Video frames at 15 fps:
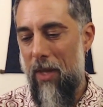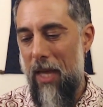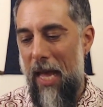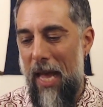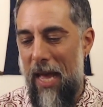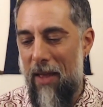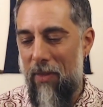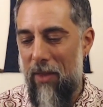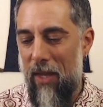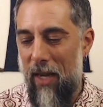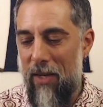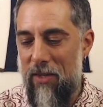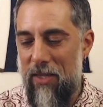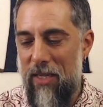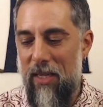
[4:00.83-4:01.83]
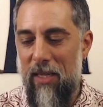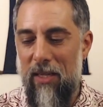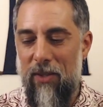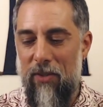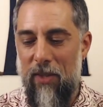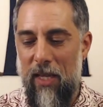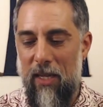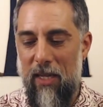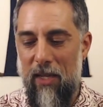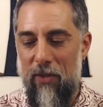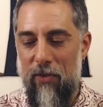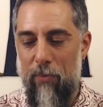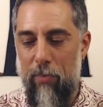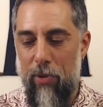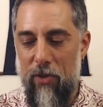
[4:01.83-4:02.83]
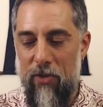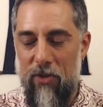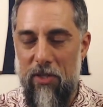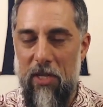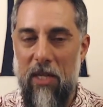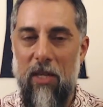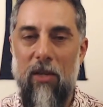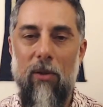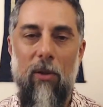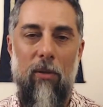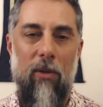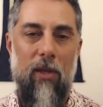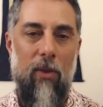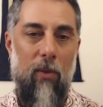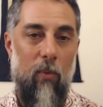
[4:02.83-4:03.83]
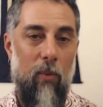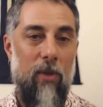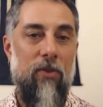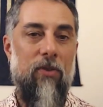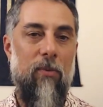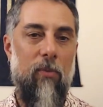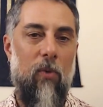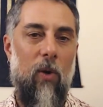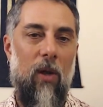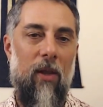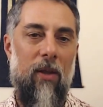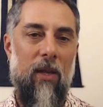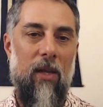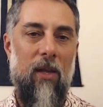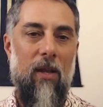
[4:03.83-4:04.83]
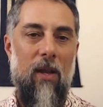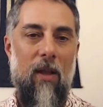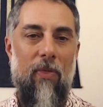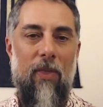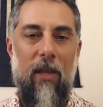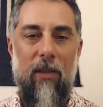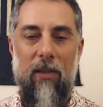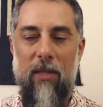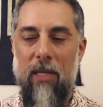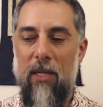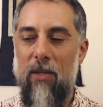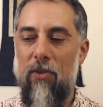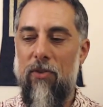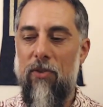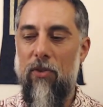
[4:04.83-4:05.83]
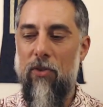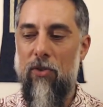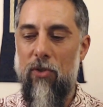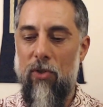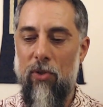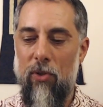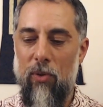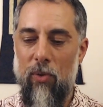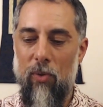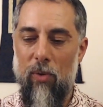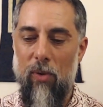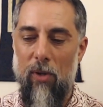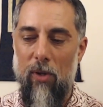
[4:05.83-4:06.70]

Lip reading: And the idea is that it's particularly the wisdom quality that leads to